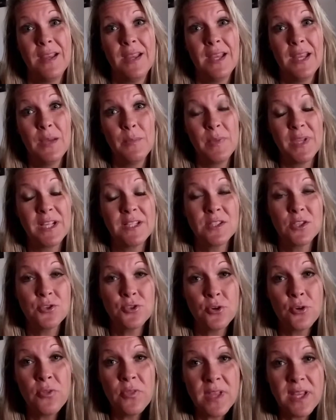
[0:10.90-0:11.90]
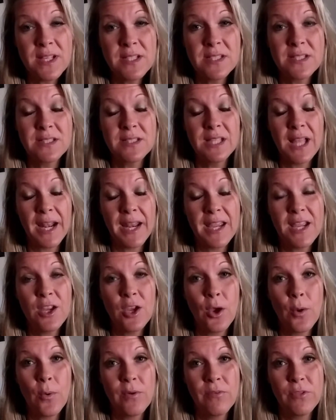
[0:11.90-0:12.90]
Because the truth is letting
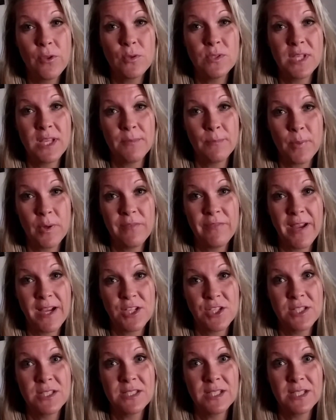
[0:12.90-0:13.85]
go of those imperfections